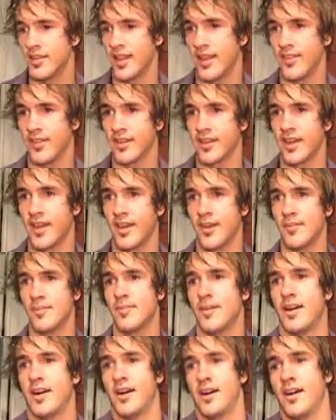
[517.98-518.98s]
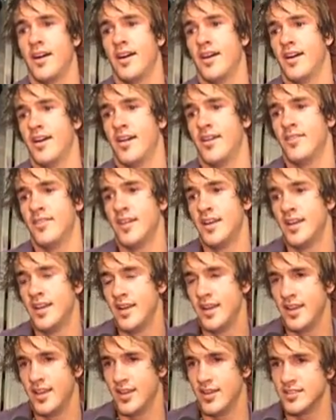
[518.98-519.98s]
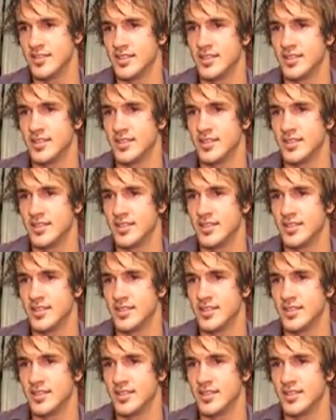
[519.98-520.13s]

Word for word: on late in the game. Um, and